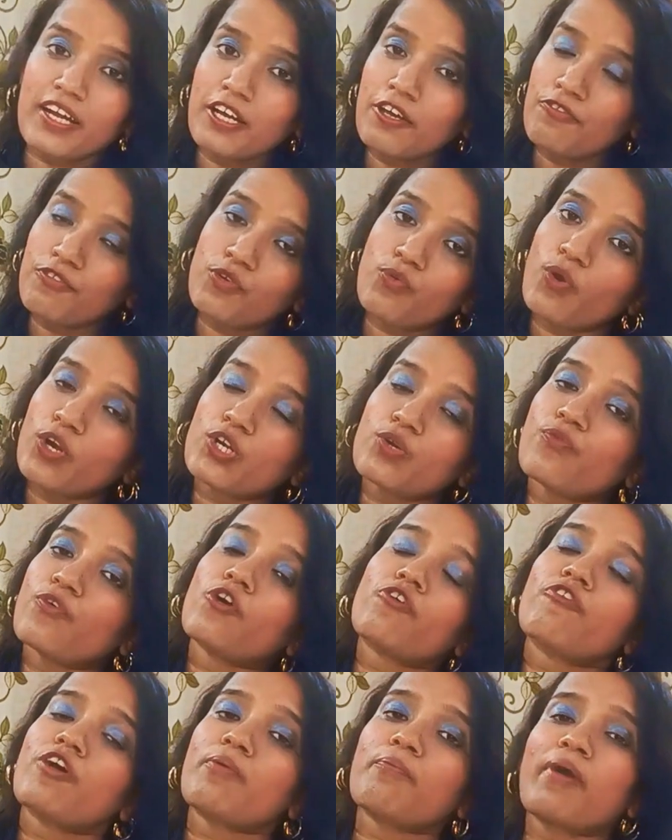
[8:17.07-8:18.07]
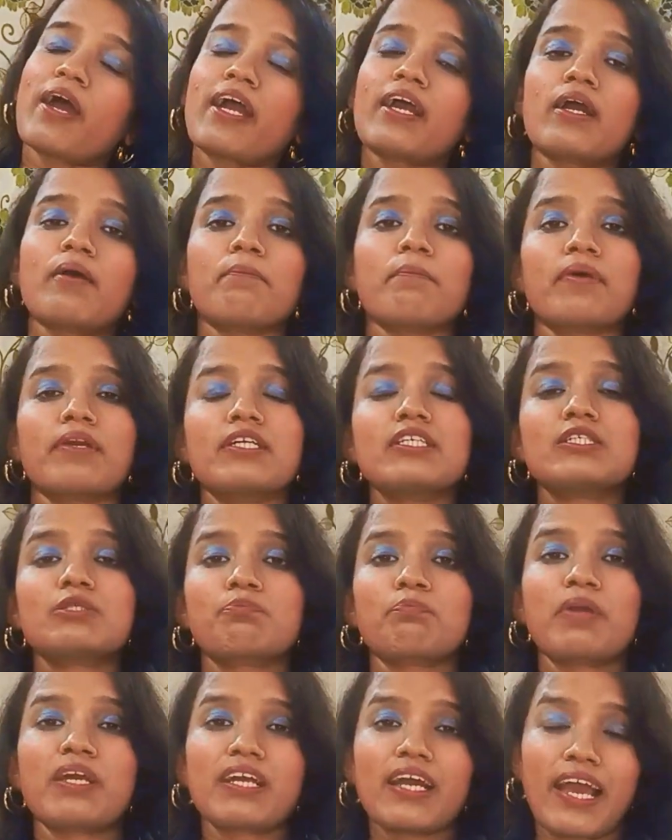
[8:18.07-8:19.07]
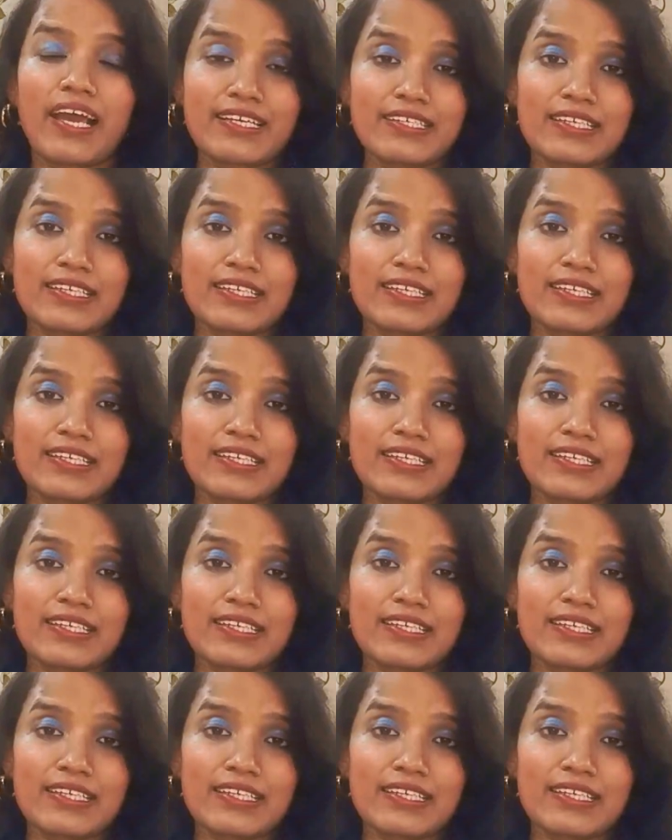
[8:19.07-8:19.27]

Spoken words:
Finally, if you want to work for man companies, pick